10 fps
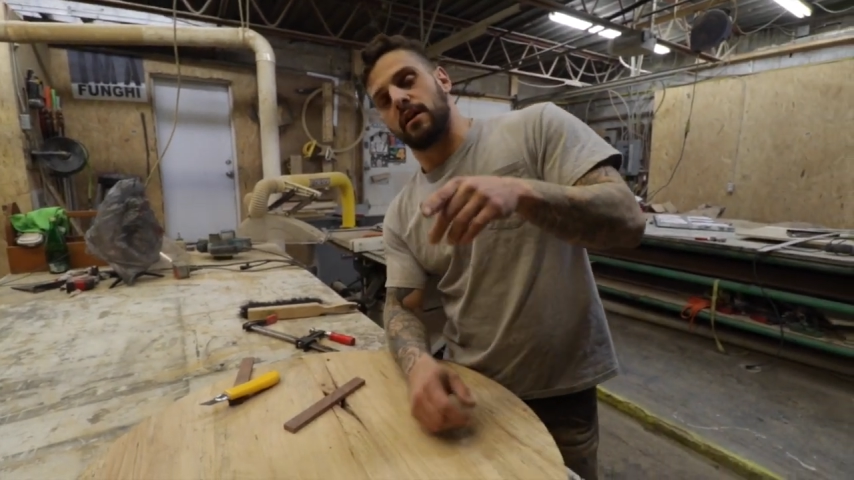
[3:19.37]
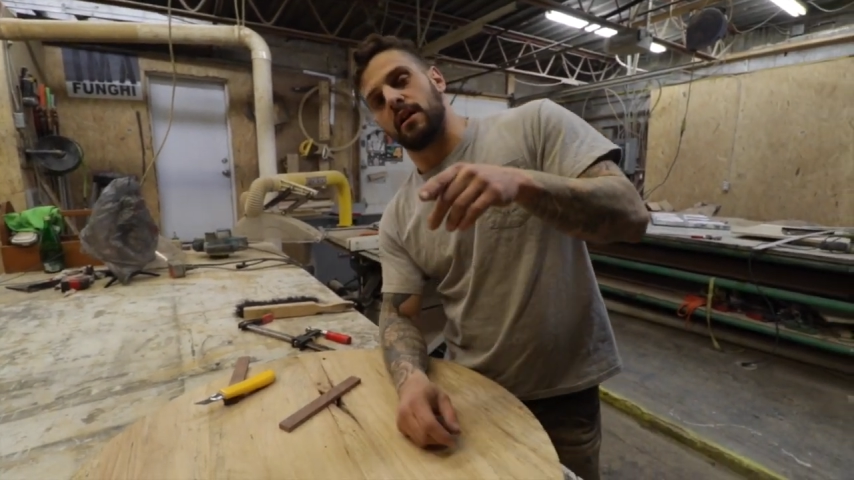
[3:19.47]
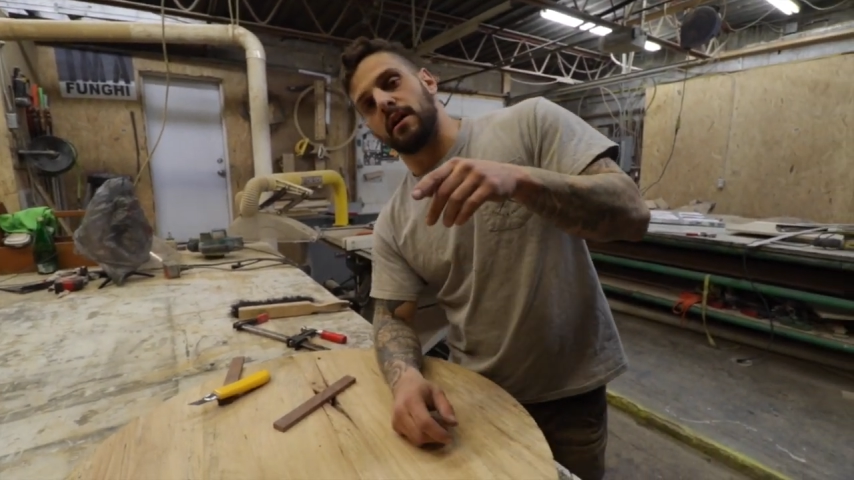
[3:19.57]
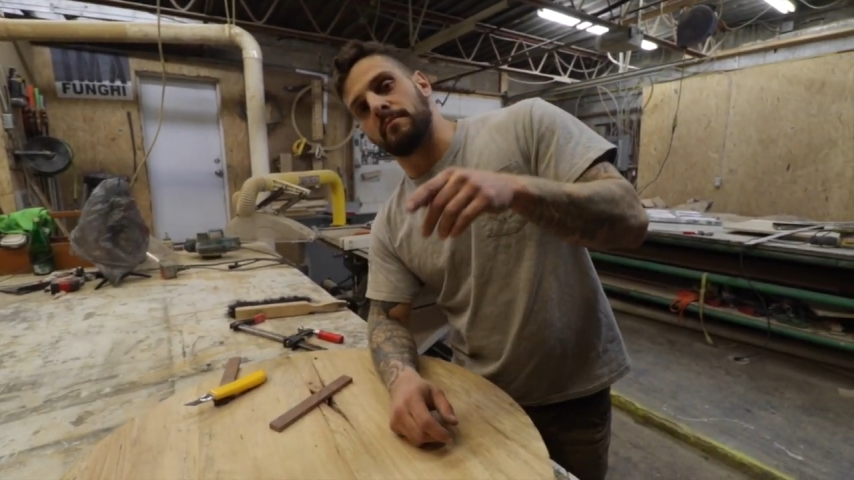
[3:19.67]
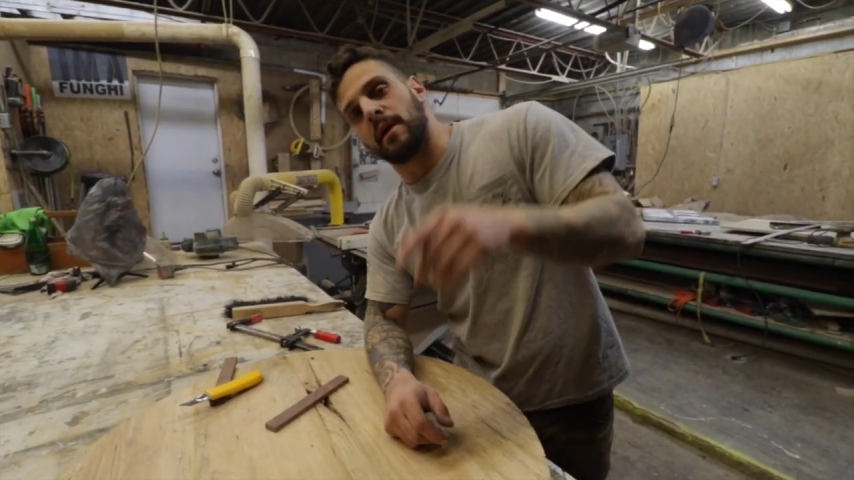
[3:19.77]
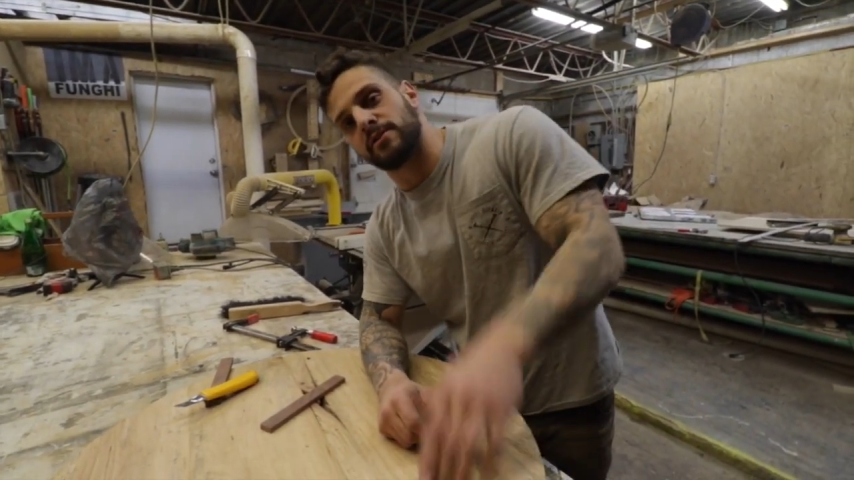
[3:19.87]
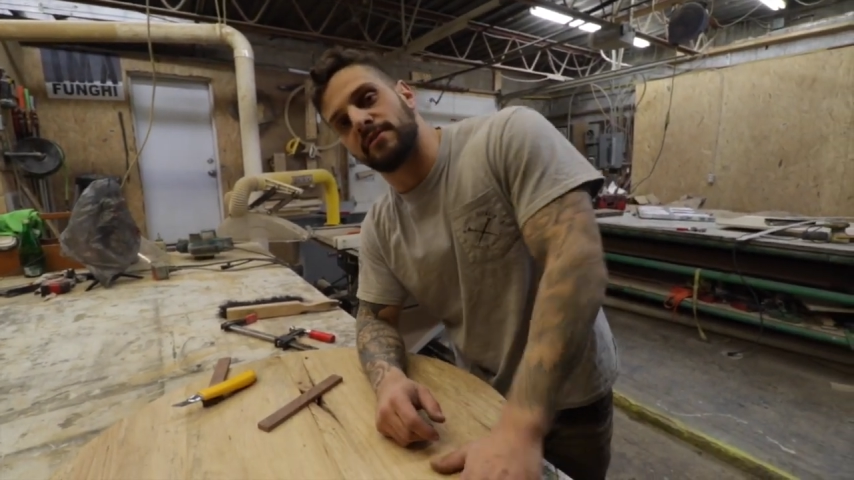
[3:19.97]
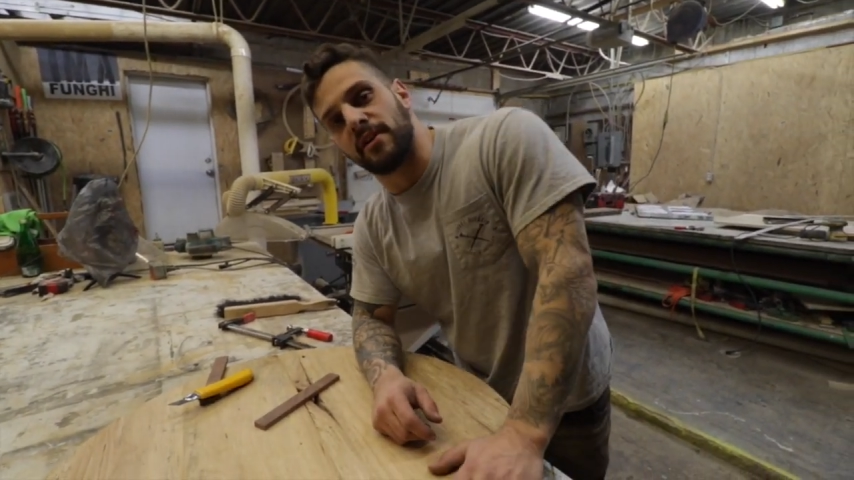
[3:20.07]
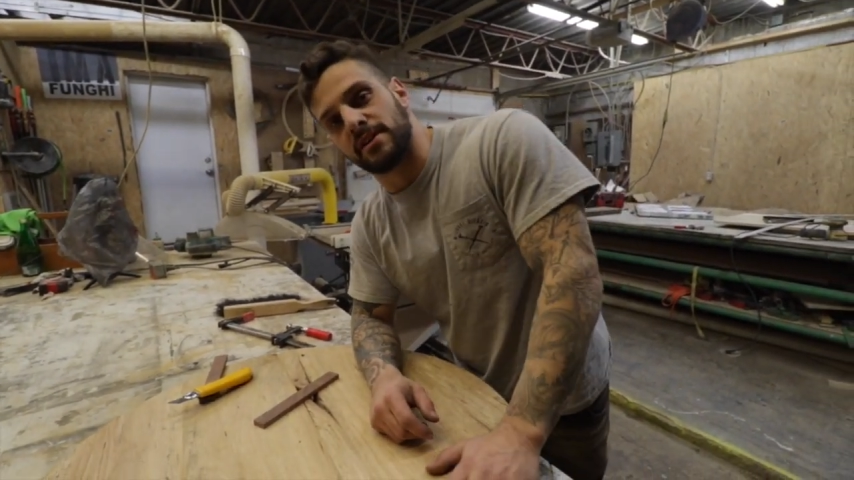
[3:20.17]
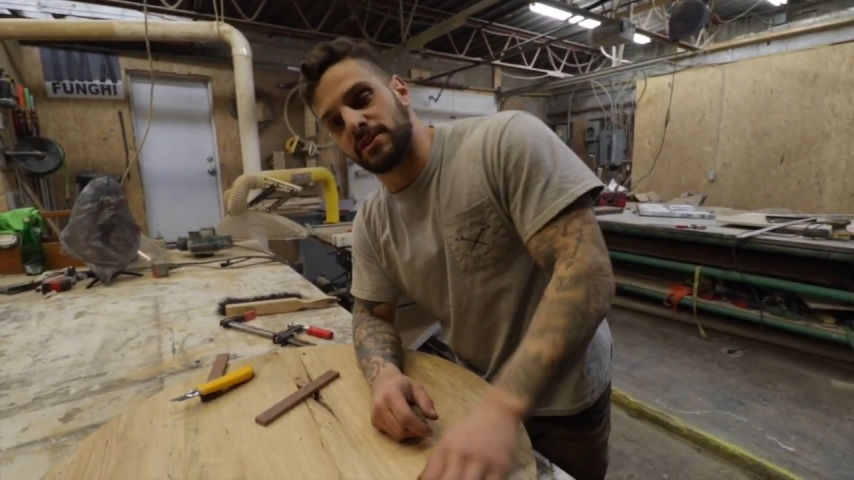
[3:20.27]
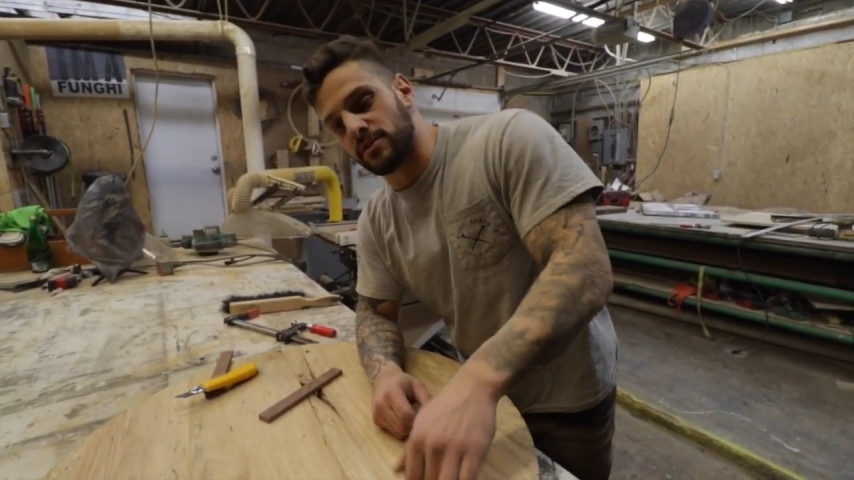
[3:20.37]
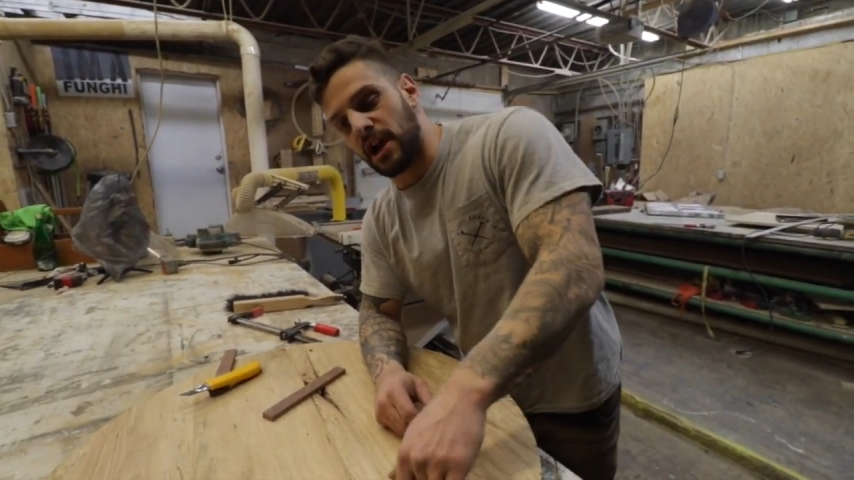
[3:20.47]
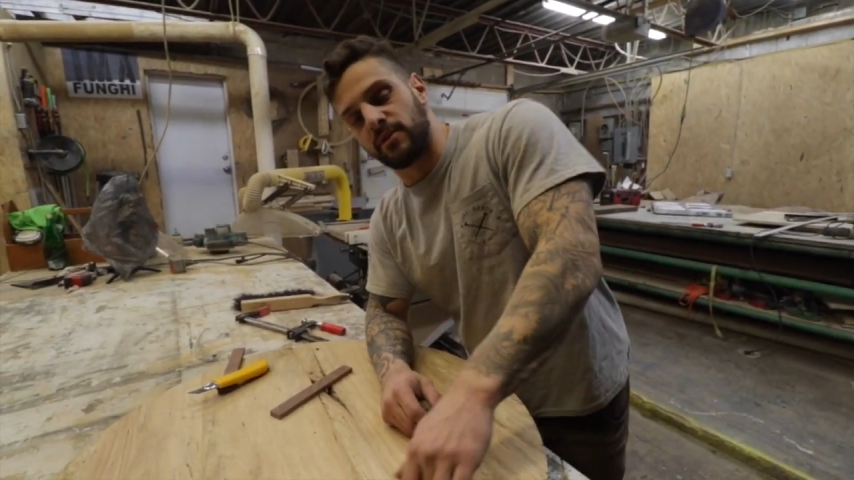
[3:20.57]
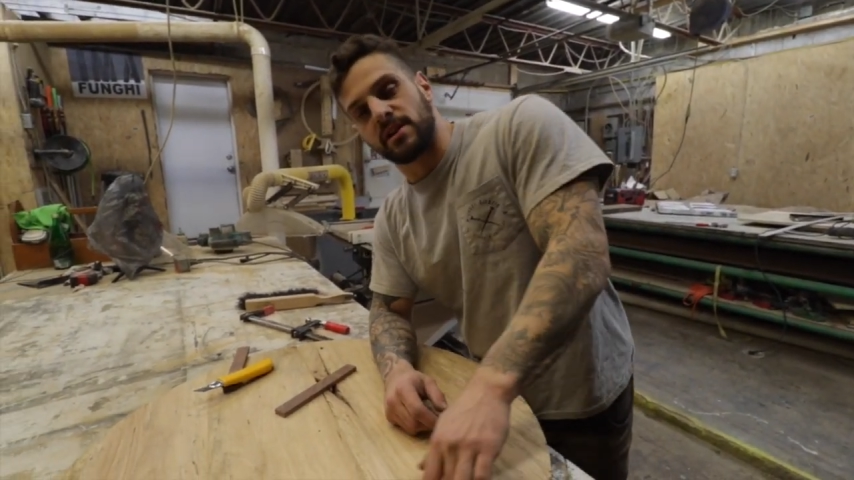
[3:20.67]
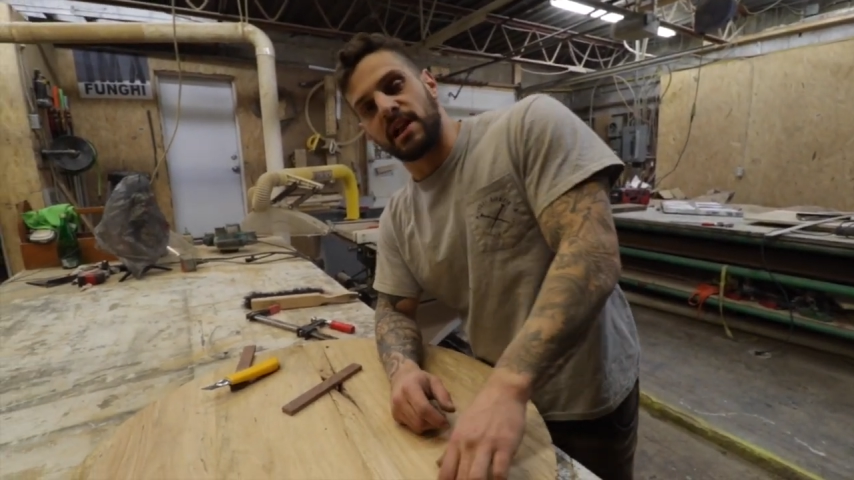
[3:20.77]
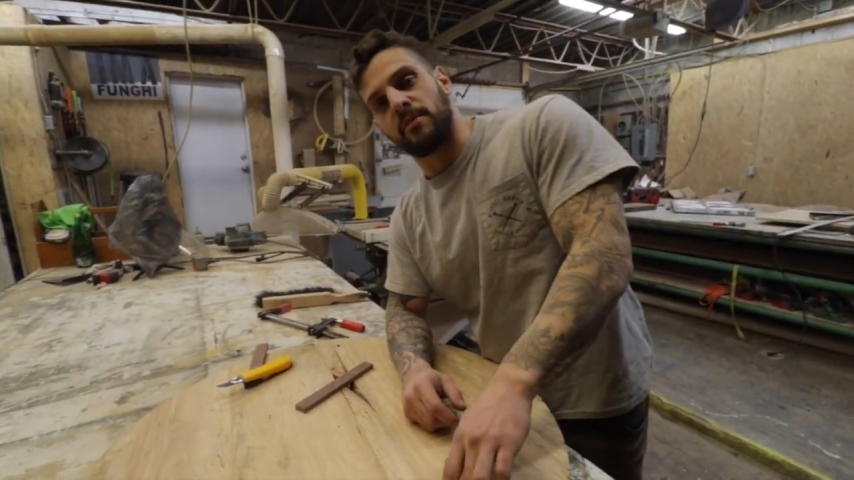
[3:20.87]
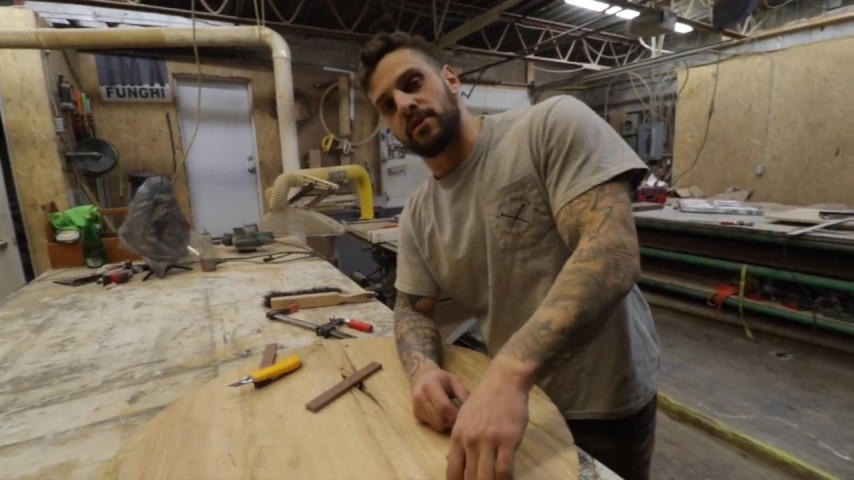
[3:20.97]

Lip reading: Difazio Reclaim